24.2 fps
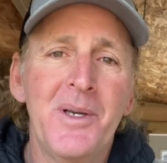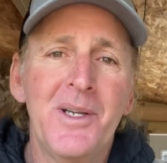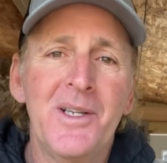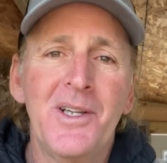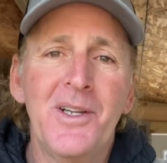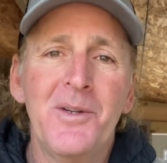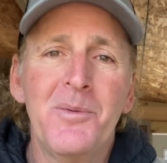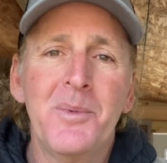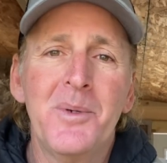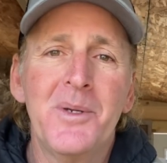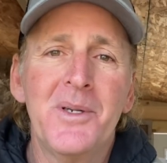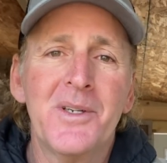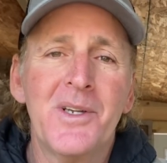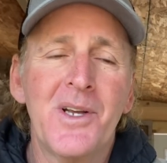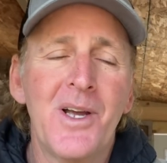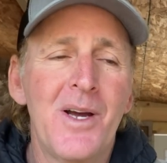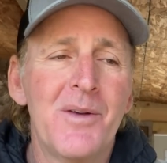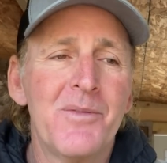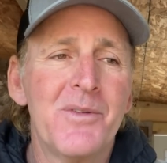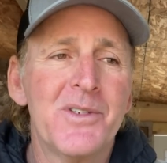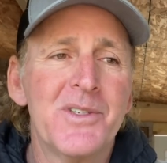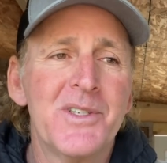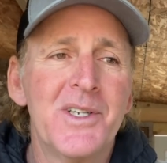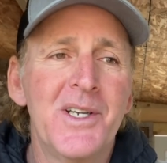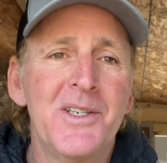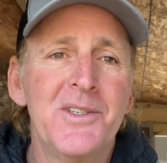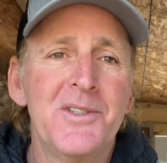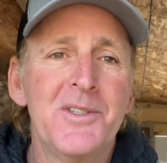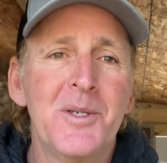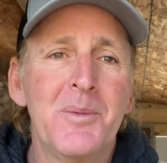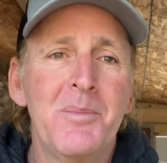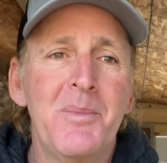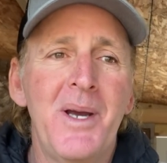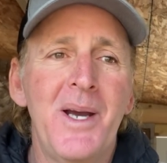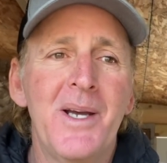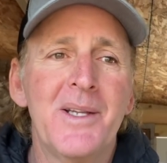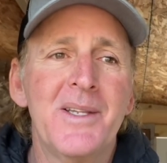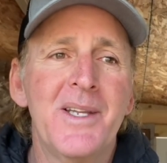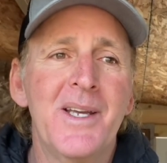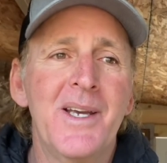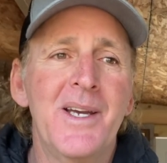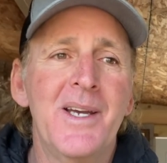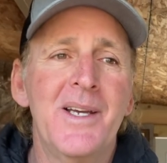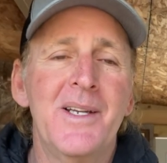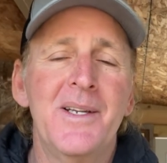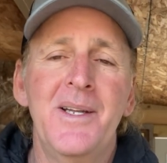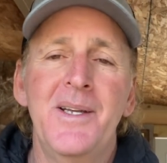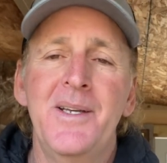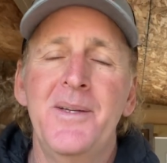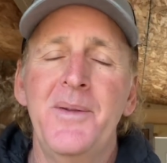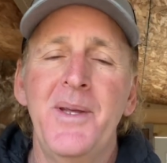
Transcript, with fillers: a little bit of conversation about that.